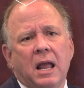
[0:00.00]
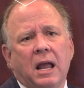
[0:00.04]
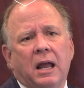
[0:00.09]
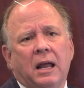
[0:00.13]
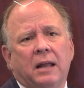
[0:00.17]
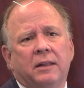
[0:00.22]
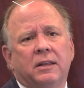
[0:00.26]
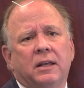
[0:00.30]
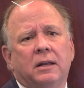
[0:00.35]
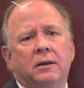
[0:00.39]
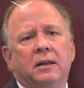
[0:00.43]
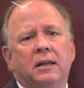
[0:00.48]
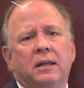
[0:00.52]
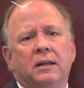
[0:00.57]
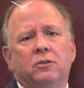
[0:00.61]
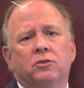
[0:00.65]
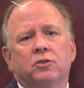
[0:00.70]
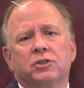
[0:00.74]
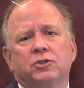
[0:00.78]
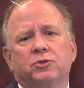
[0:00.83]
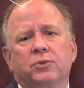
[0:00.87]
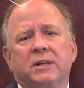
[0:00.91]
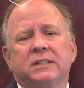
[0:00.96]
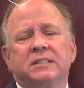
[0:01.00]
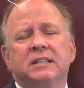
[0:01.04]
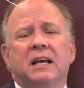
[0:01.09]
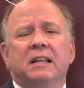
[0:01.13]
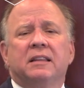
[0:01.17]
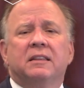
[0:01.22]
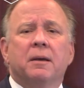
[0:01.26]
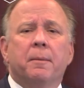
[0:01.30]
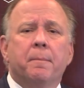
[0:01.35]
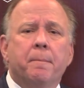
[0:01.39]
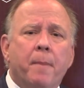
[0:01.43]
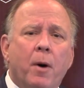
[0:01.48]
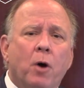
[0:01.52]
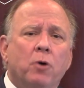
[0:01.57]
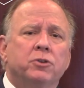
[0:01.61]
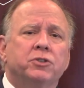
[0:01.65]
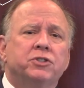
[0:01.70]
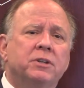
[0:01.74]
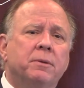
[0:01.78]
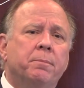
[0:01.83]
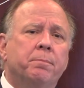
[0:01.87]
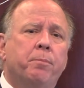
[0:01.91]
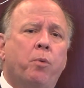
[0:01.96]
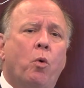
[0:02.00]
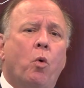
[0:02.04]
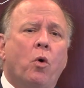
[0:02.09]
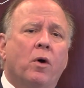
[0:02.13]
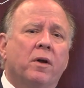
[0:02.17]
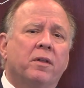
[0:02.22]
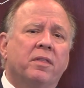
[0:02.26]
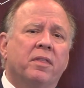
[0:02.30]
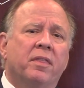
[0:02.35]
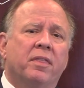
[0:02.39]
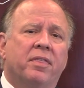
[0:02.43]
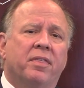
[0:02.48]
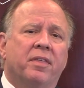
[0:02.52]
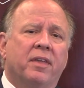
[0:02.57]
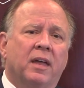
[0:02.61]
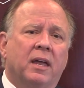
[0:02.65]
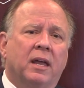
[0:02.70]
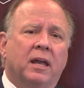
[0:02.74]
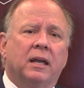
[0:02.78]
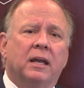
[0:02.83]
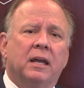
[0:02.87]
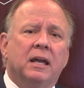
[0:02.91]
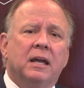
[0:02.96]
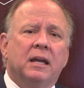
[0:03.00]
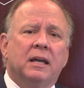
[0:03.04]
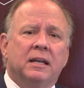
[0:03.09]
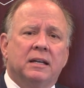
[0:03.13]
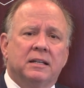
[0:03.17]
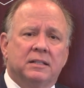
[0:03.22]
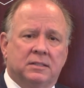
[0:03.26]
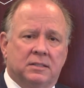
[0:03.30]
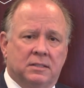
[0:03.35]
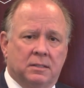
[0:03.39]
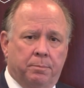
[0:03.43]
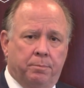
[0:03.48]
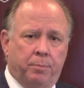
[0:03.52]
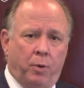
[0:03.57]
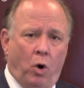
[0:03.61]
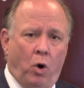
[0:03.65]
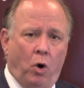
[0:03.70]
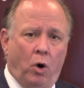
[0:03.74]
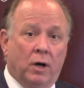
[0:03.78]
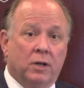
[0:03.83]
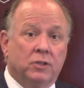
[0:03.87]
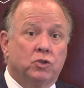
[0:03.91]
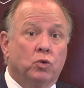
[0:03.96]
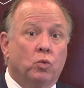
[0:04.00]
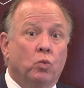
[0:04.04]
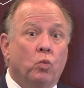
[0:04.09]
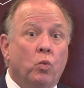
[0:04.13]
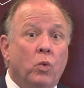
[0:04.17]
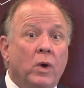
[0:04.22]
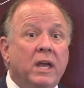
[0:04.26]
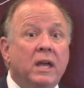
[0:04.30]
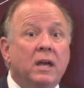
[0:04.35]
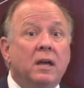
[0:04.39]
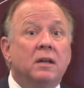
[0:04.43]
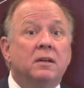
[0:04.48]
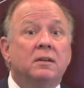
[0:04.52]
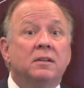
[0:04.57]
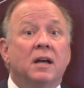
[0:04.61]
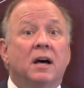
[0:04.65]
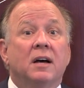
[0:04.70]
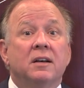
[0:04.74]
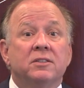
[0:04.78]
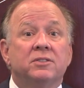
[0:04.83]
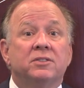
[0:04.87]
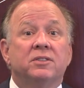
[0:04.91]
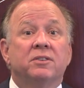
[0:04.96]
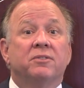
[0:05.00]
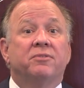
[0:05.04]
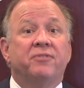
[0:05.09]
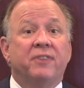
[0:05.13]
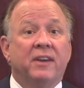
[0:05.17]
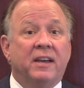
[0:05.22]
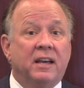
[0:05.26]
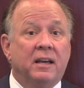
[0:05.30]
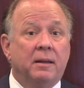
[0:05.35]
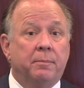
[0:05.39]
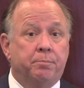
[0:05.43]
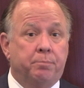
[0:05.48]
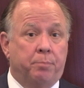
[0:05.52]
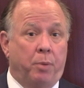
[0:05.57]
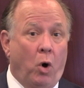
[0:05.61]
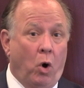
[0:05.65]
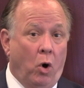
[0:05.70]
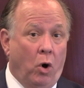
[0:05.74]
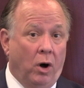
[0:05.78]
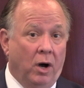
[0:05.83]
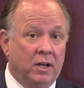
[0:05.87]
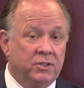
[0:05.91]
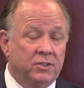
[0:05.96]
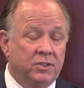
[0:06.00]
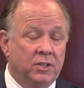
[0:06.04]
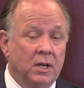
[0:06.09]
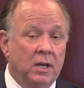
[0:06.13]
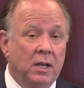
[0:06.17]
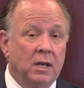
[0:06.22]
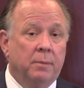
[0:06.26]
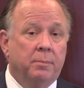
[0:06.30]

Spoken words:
And then interest rates. The most important thing is the pause. When does the Fed pause?